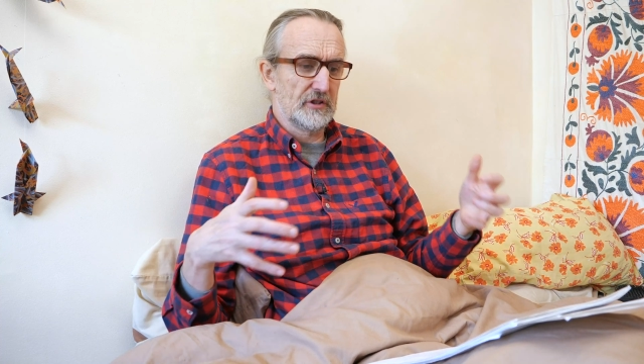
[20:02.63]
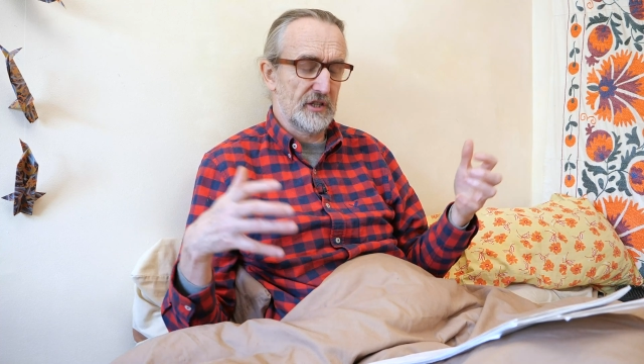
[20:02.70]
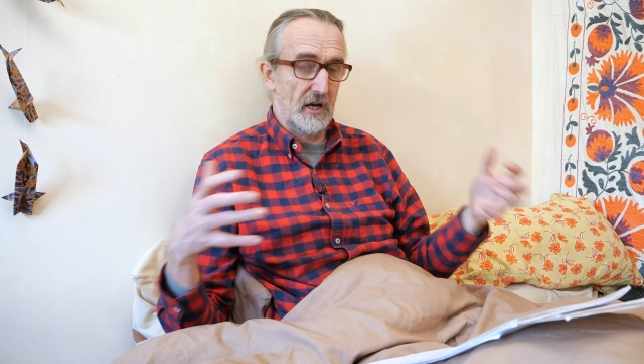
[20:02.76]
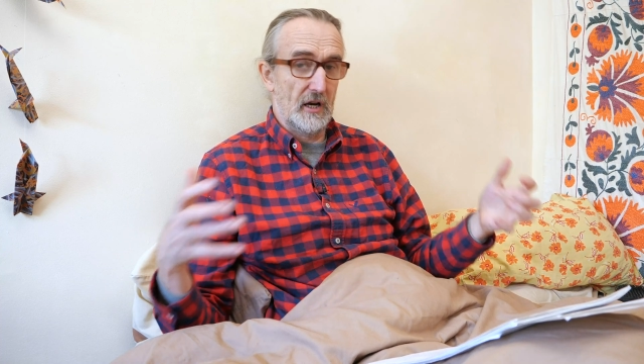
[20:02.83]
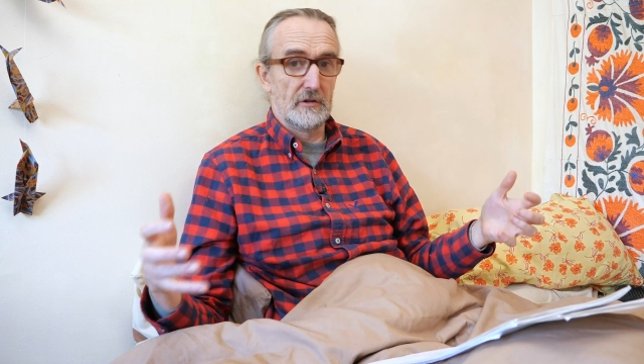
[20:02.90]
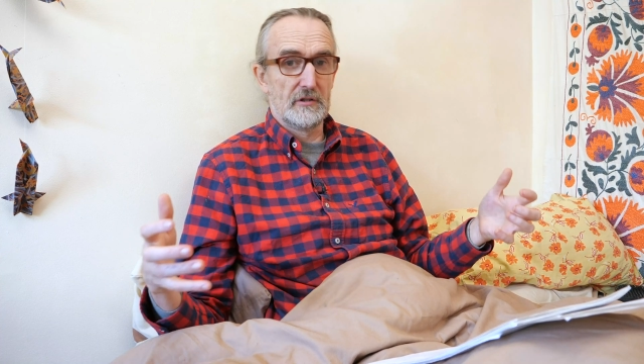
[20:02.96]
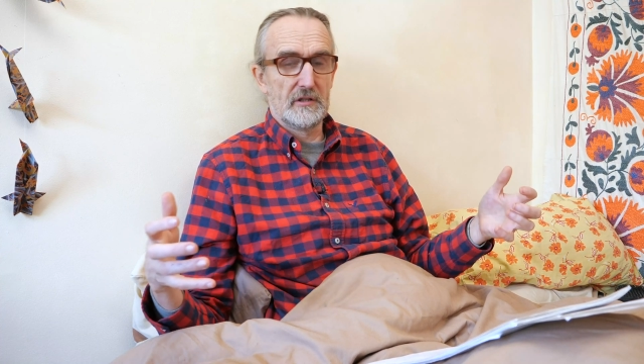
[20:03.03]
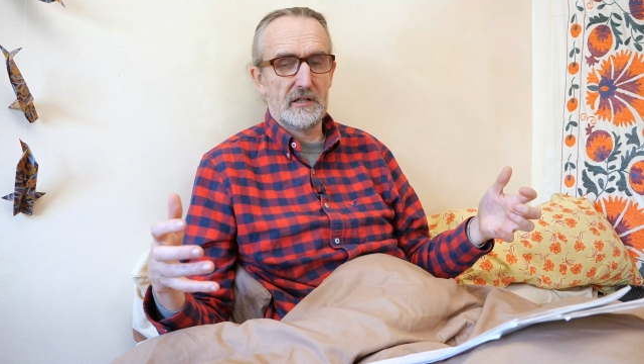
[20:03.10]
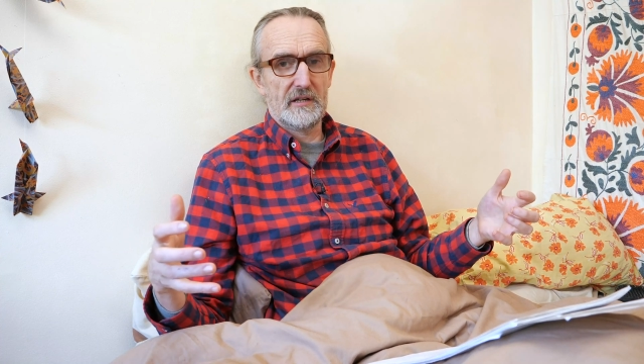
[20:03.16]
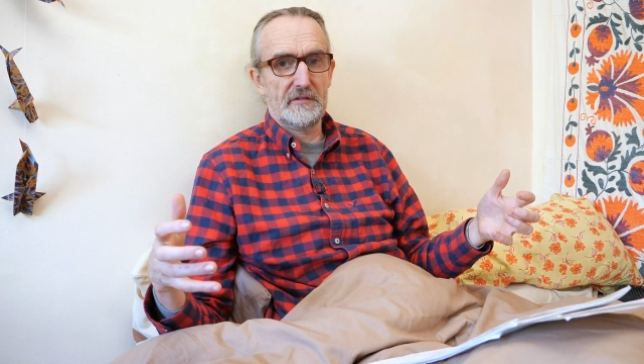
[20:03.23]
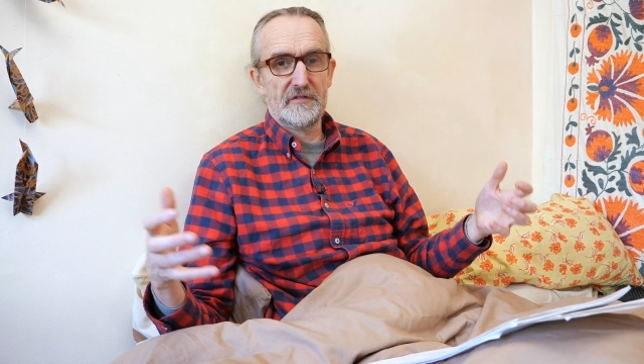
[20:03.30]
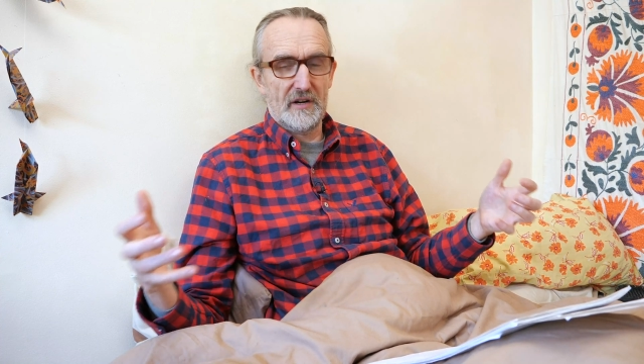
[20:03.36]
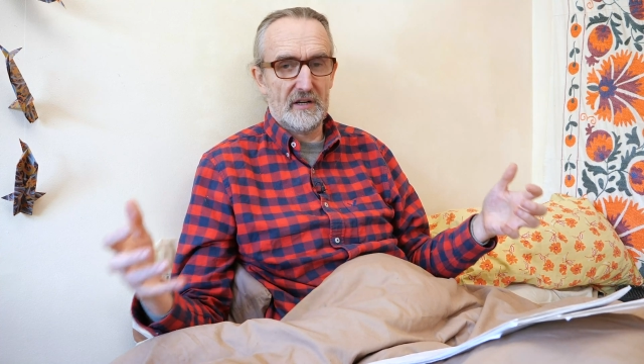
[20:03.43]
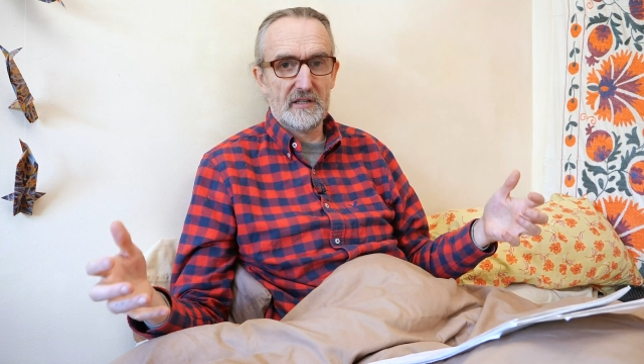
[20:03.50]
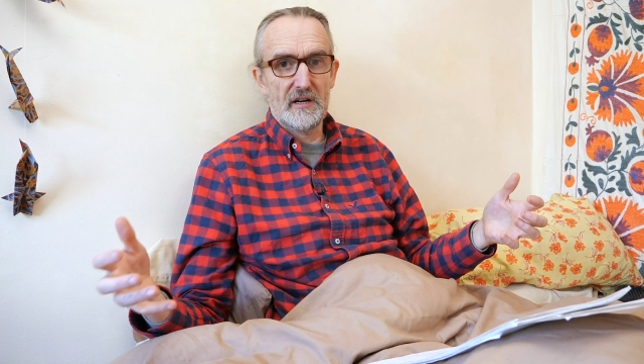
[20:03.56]
totally
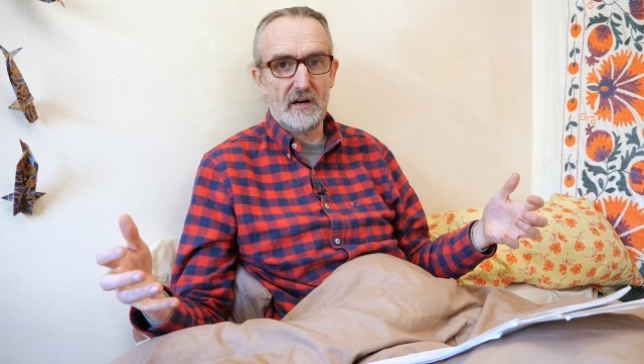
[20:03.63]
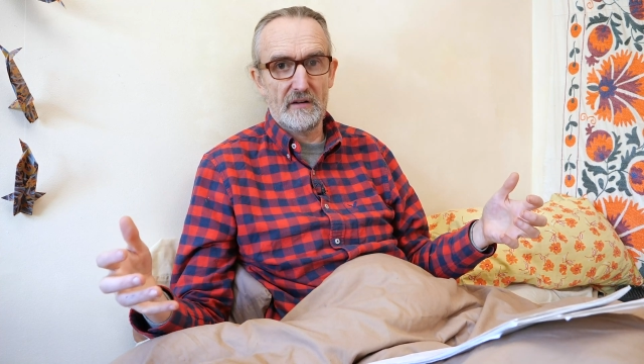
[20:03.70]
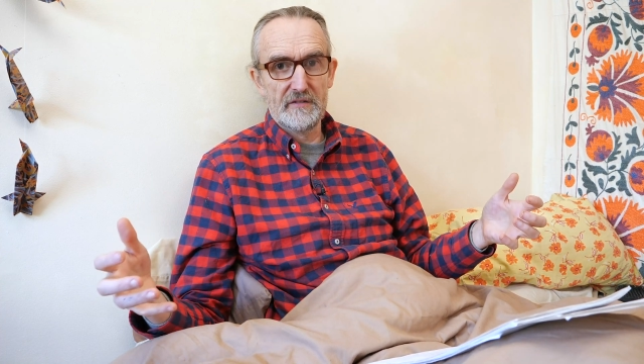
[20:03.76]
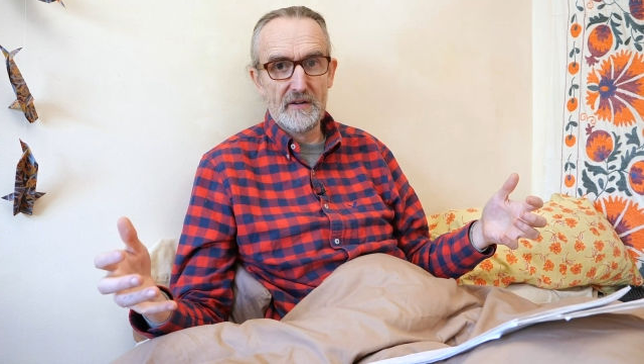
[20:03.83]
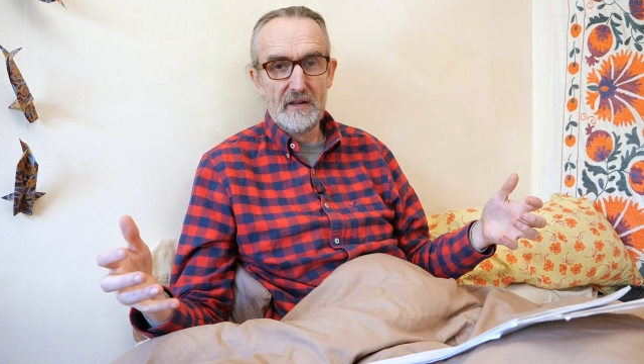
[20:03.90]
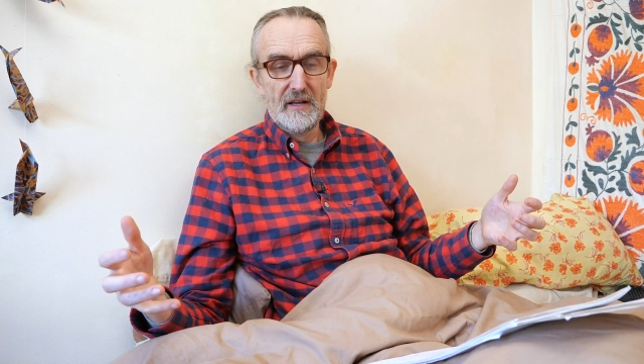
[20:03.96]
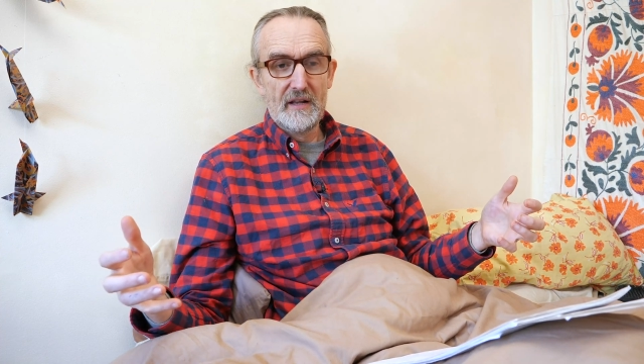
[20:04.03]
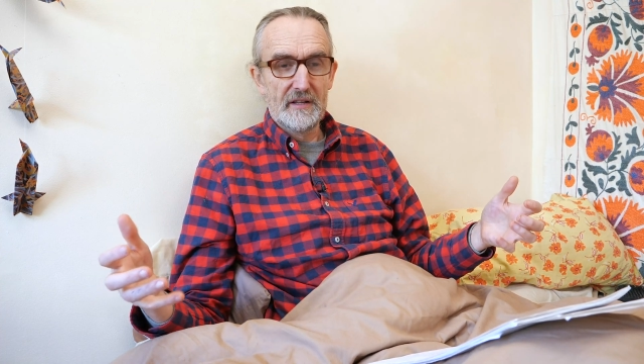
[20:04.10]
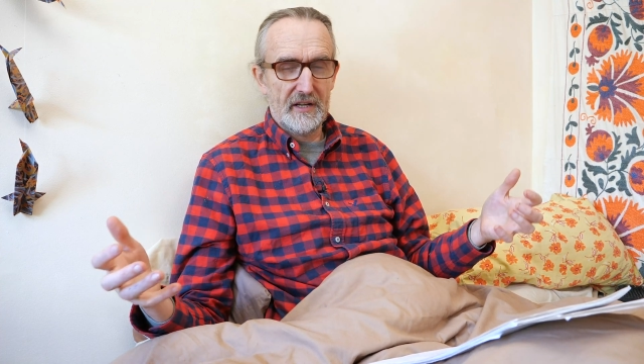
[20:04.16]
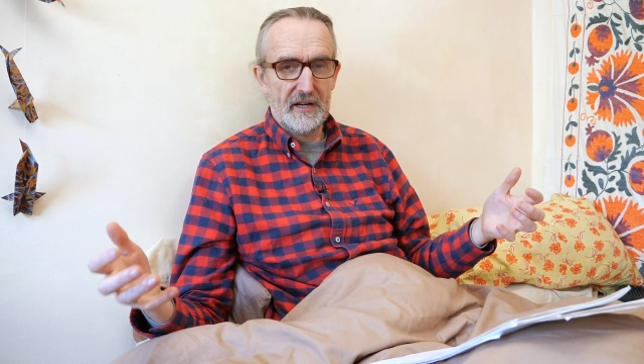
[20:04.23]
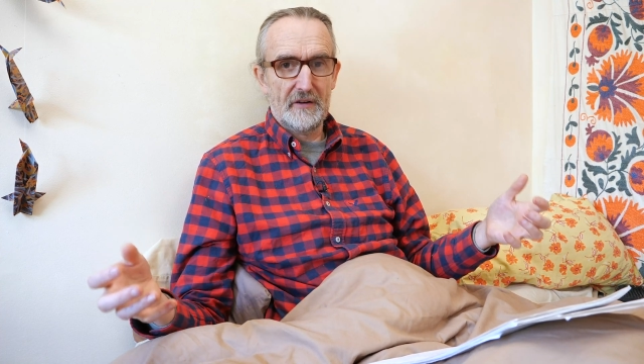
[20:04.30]
fucked off the